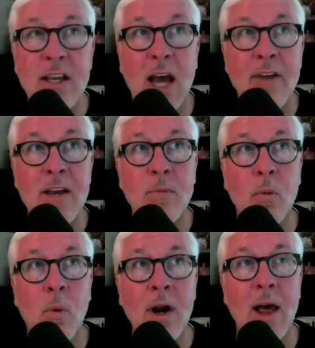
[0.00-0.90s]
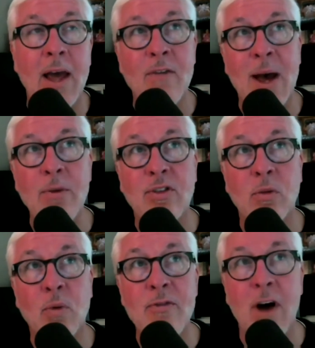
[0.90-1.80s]
I think one. If I was to
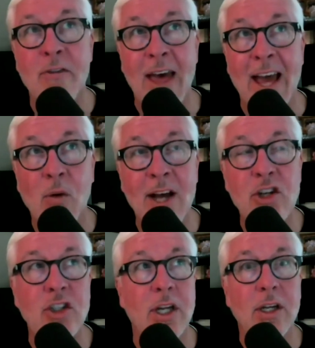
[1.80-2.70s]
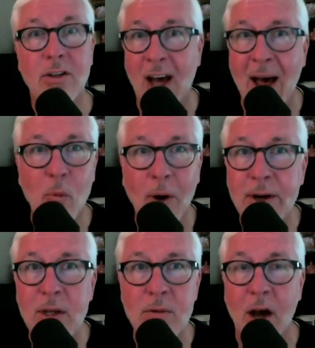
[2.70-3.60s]
riff off that question, Tom, where
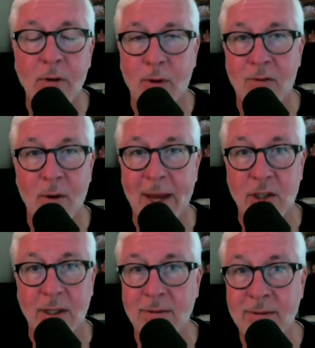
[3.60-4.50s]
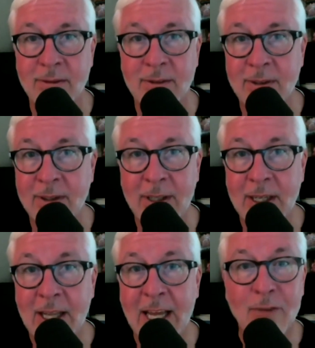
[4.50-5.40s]
do you go for information?
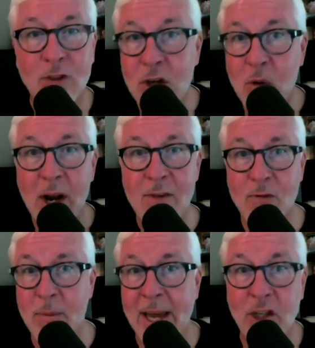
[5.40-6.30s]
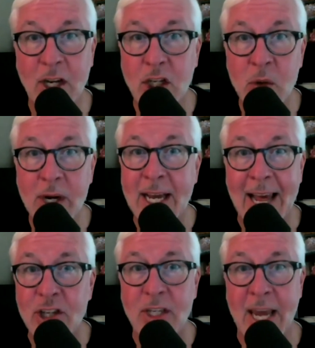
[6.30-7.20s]
Like, if you want information, you want to get
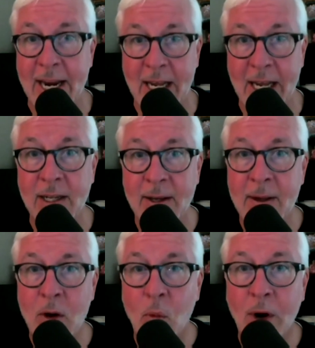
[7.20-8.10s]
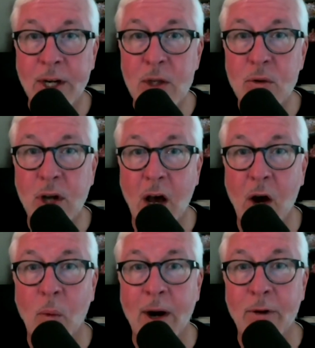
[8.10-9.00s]
educated. Yep. Where do you go
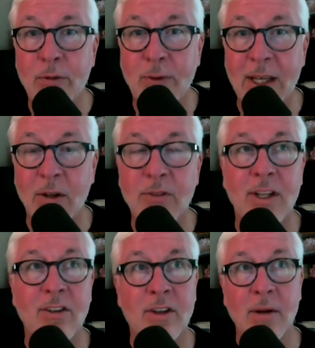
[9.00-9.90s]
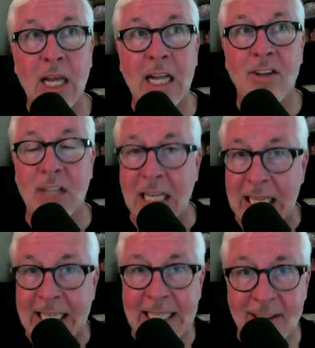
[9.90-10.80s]
where it feels it's the it's the
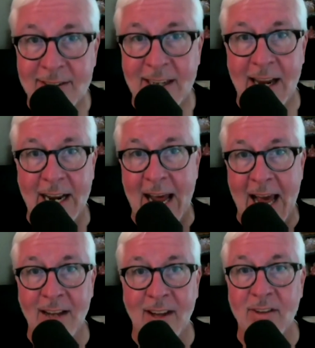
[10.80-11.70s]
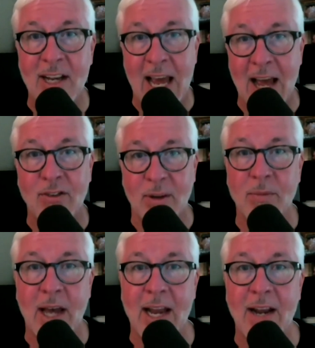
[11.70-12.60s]
cleanest and it ha- doesn't have some
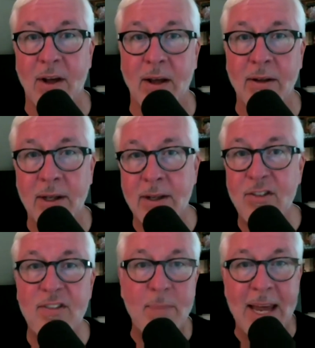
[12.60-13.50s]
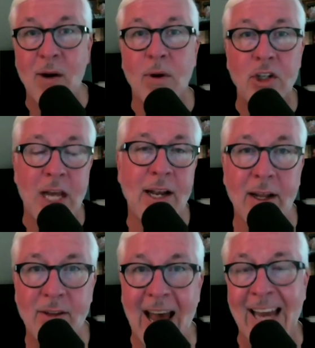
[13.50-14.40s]
kind of a spin or
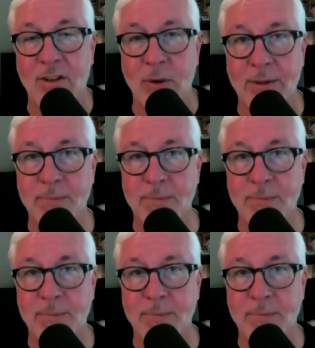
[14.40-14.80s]
agenda tied to it?